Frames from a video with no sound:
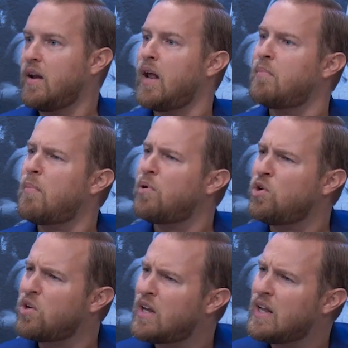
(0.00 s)
And wow. I remember
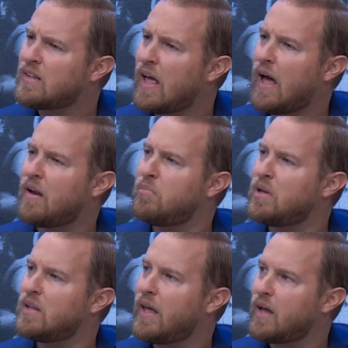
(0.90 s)
looking at that and
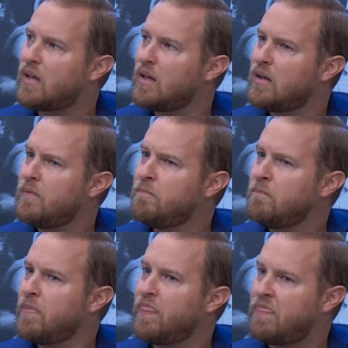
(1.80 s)
being like,
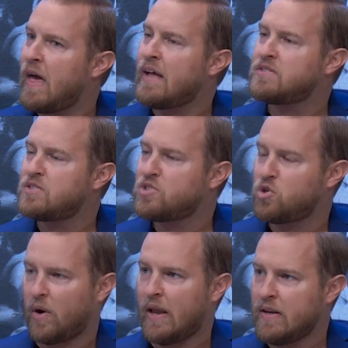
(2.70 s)
that's
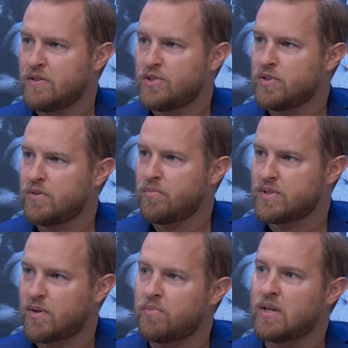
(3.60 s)
strange,
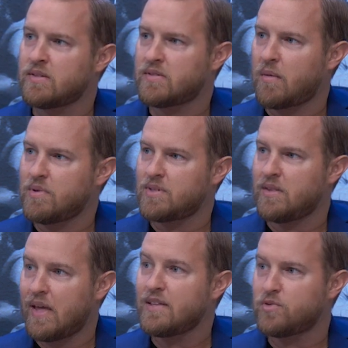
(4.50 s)
but something inside me
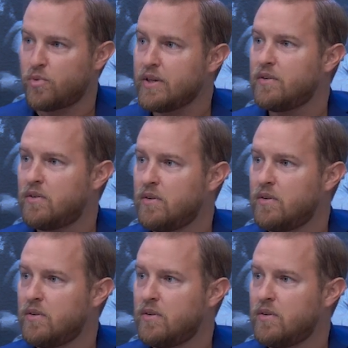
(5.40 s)
said, that's real.